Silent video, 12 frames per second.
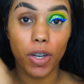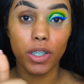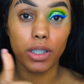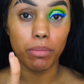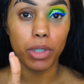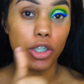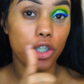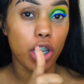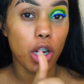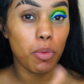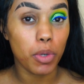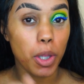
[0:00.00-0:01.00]
First, I'm going to
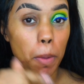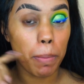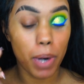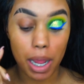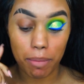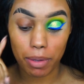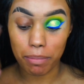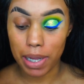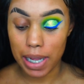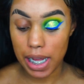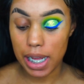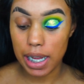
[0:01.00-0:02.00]
start with priming
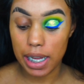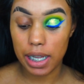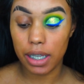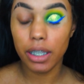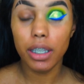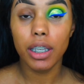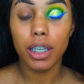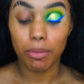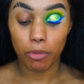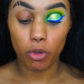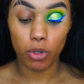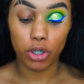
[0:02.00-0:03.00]
my eye.
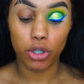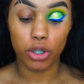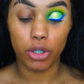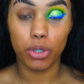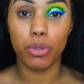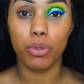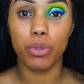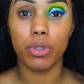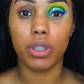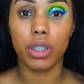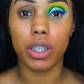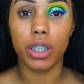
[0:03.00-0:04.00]
I'm going to
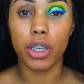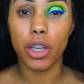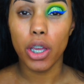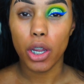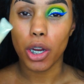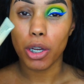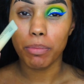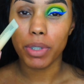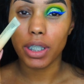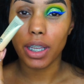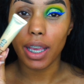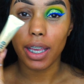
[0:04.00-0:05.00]
use the
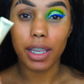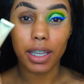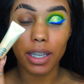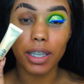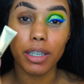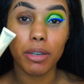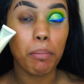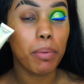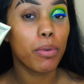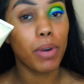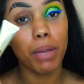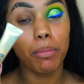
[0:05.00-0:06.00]
DECAY EDAN
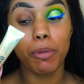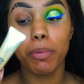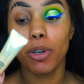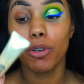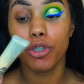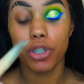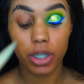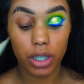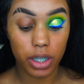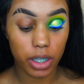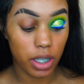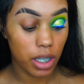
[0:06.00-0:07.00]
primer
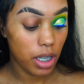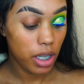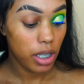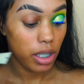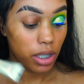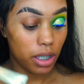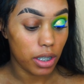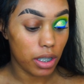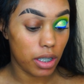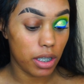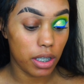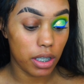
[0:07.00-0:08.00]
potion. This
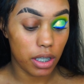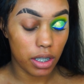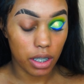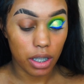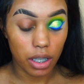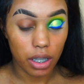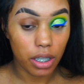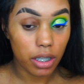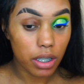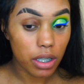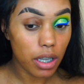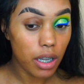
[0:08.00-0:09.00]
is the
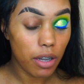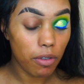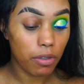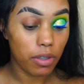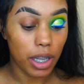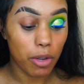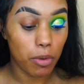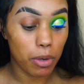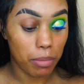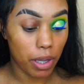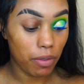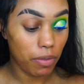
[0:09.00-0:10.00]
stuff, like one
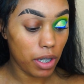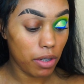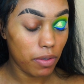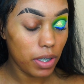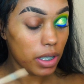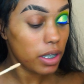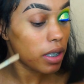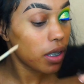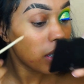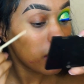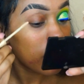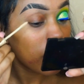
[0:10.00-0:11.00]
of my favorites.
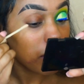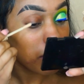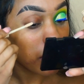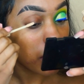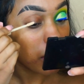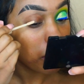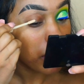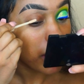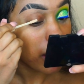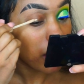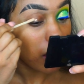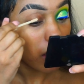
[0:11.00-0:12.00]
I'm just going to apply
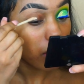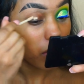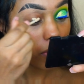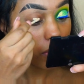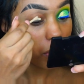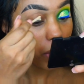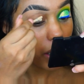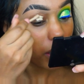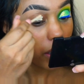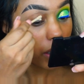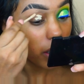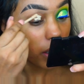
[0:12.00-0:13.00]
that all over my
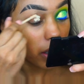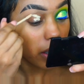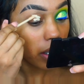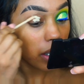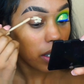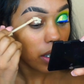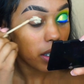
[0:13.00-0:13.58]
lid.